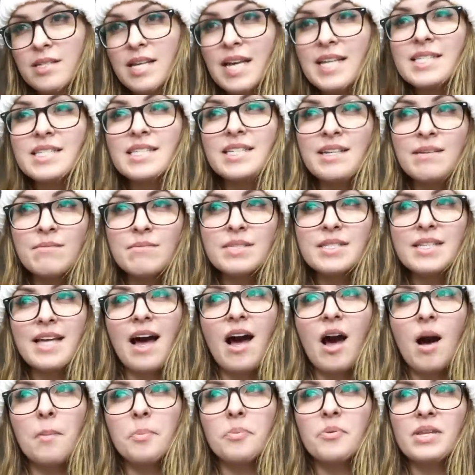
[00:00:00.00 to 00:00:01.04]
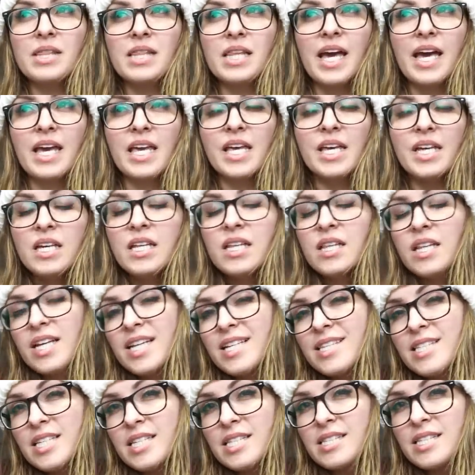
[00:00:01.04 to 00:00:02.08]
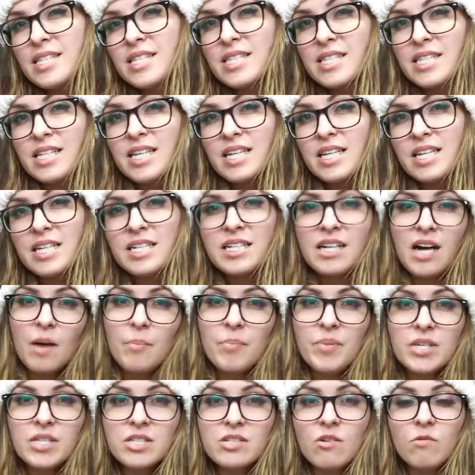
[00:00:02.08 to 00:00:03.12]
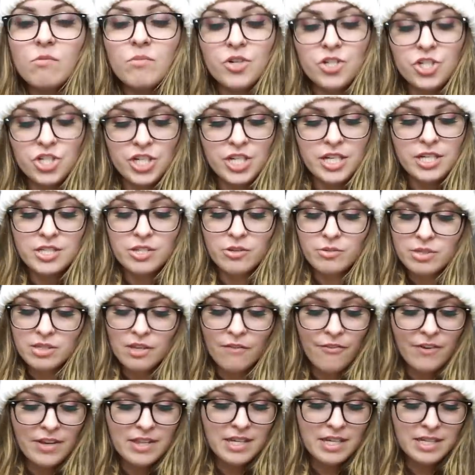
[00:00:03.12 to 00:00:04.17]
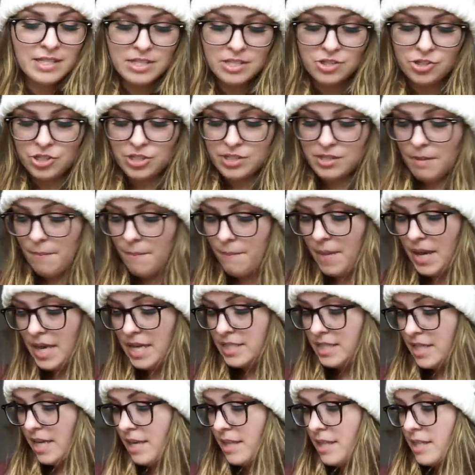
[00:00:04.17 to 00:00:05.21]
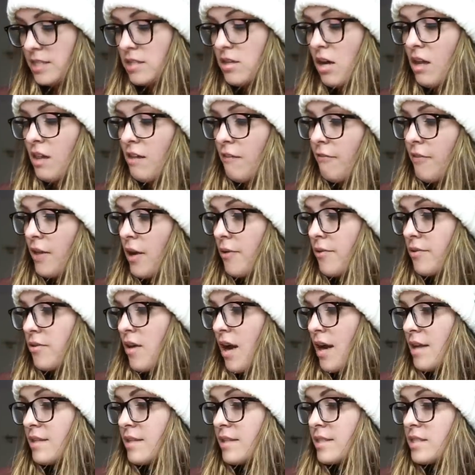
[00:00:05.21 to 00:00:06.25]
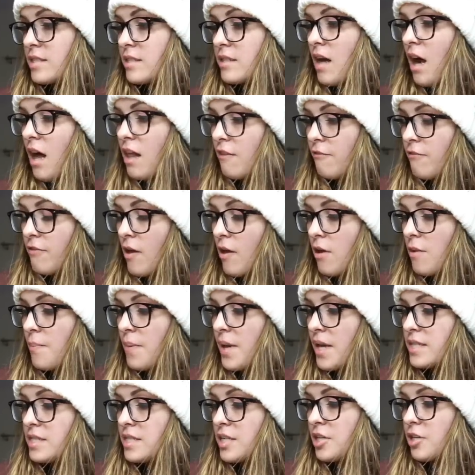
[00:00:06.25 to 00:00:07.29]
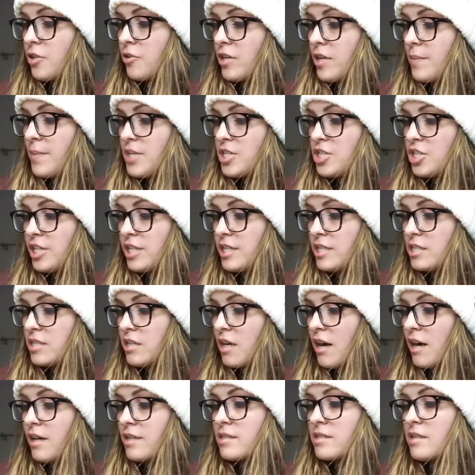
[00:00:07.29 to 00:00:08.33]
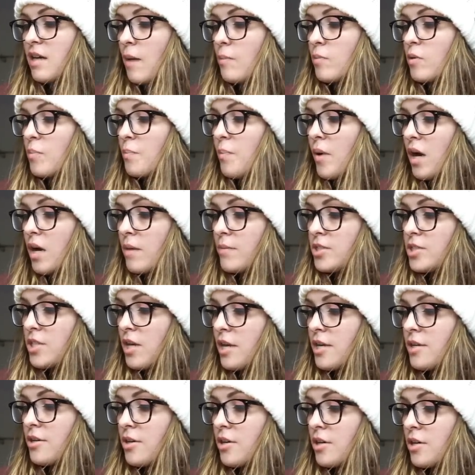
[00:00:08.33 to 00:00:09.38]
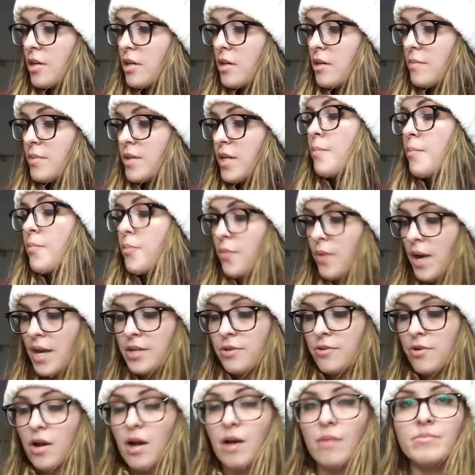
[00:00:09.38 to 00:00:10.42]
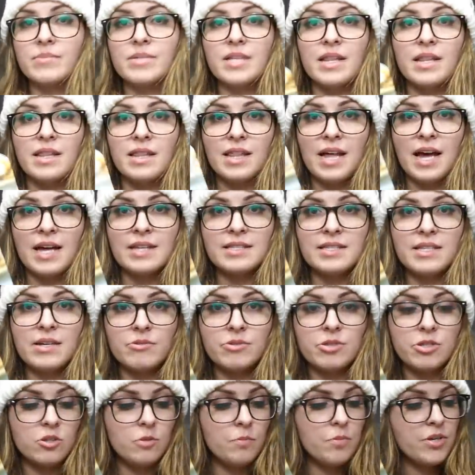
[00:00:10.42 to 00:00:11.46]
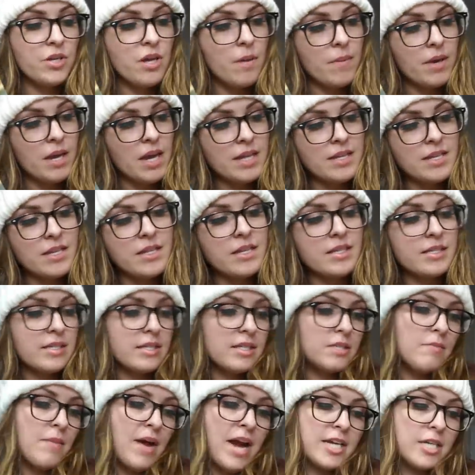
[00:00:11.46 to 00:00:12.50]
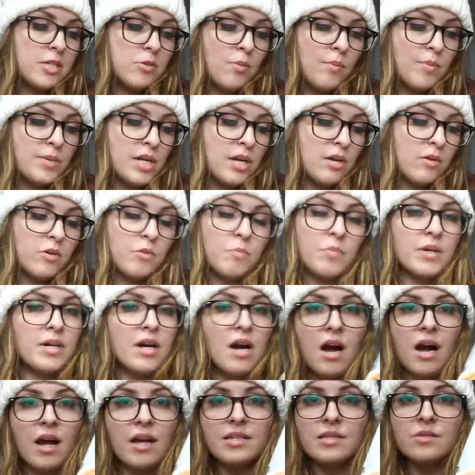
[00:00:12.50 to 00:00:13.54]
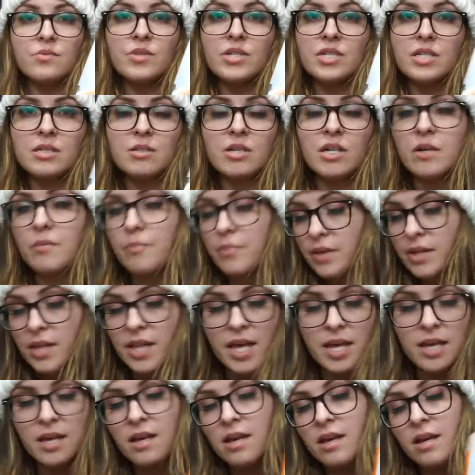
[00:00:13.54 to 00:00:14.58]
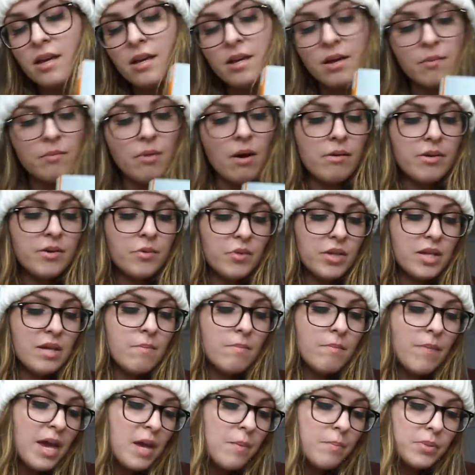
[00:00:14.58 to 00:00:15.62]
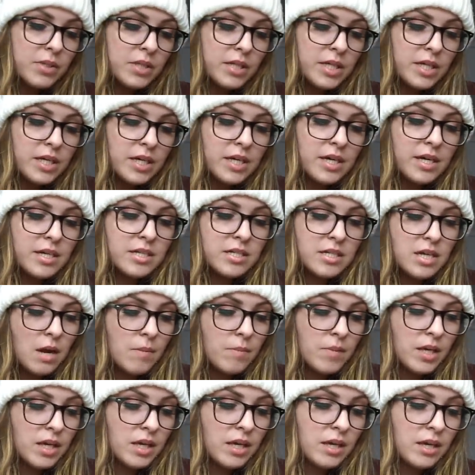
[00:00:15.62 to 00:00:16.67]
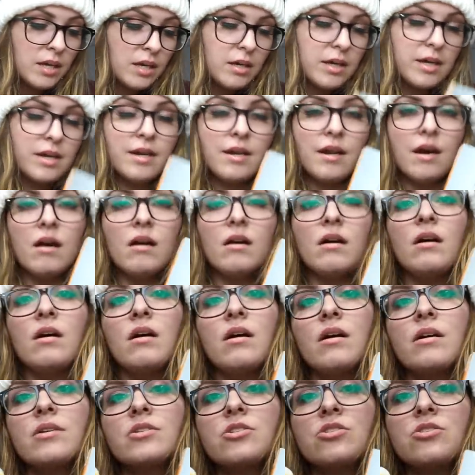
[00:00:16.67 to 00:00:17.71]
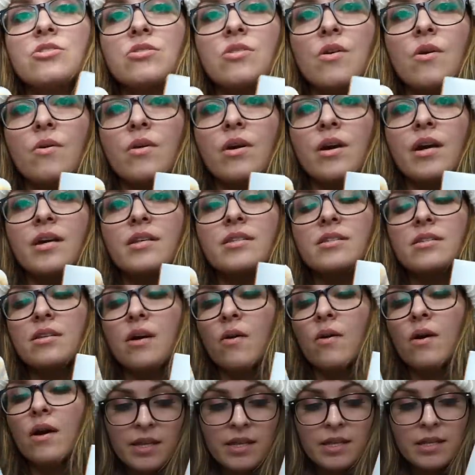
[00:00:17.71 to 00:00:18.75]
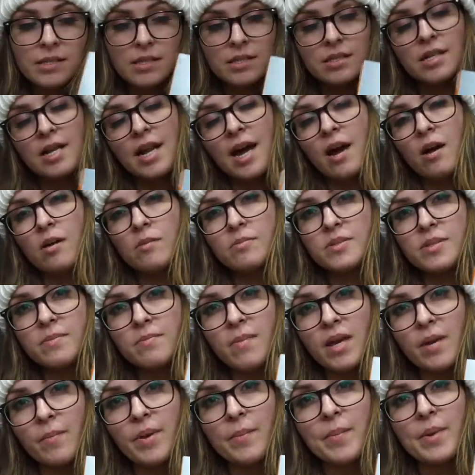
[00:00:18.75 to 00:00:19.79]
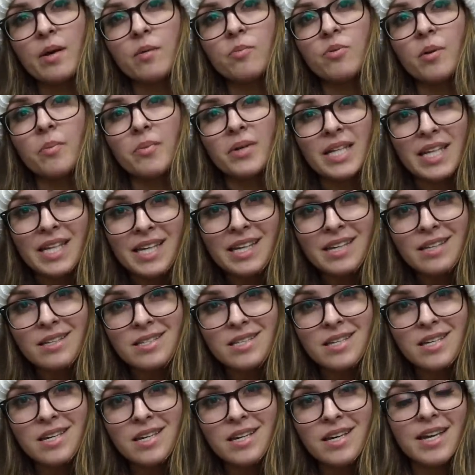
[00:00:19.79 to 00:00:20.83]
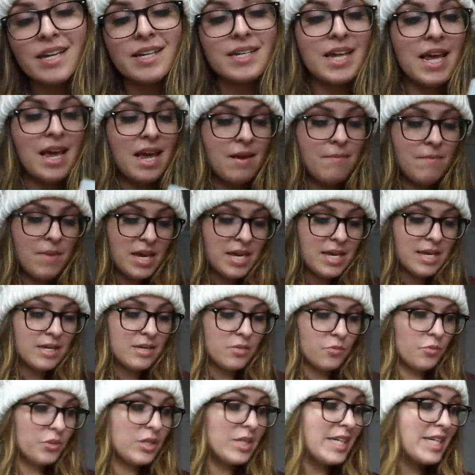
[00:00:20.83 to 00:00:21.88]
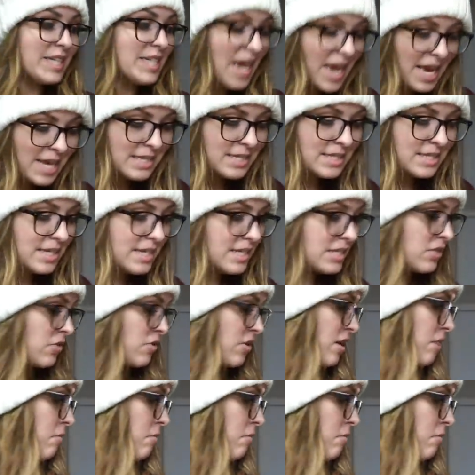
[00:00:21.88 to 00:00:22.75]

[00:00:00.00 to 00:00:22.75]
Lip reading: That seems to help with like the consistency and not being so mushy. So stuff like this is just amazing. This cauliflower gratin, it's cauliflower baked in a creamy cheese sauce topped with Parmesan herbed breadcrumbs. That sounds super yummy. And then this is mashed sweet potato with pecans, which is gonna be like probably really mapley and yummy and oh, so good. So this is gonna help make my meal prep really easy and make it really tasty so that